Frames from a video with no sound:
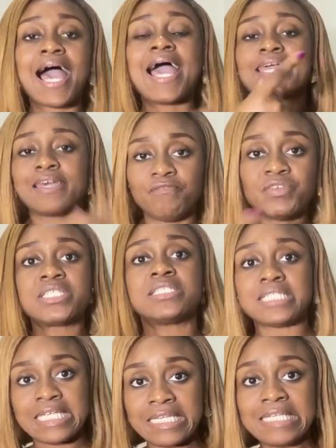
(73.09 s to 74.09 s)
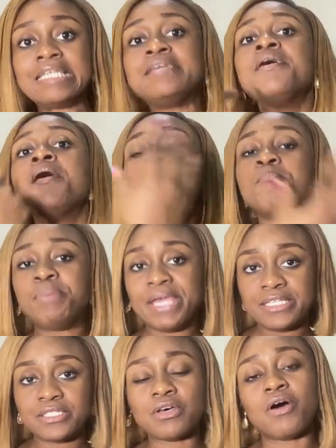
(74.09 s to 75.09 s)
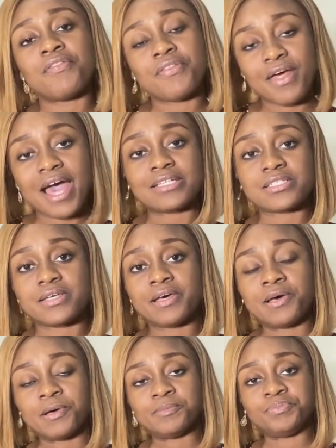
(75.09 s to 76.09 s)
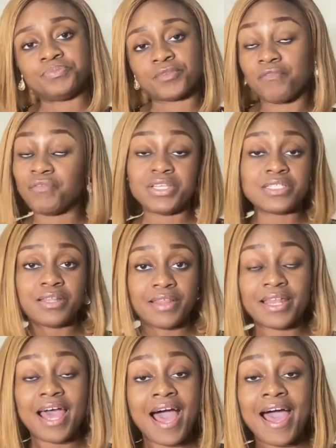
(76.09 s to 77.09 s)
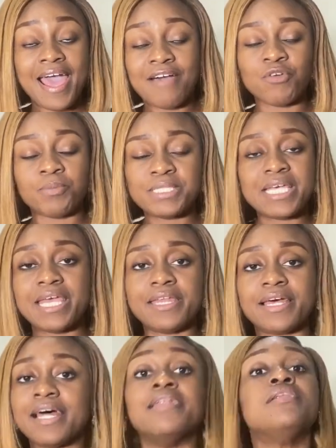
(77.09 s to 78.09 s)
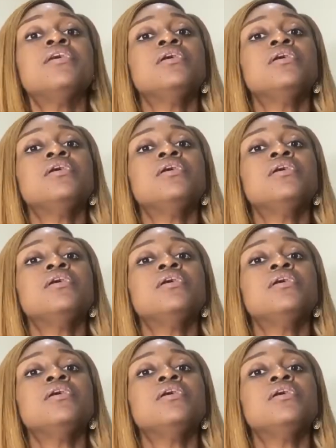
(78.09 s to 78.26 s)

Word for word: I can visit Italy based on that um, visa that I have obtained and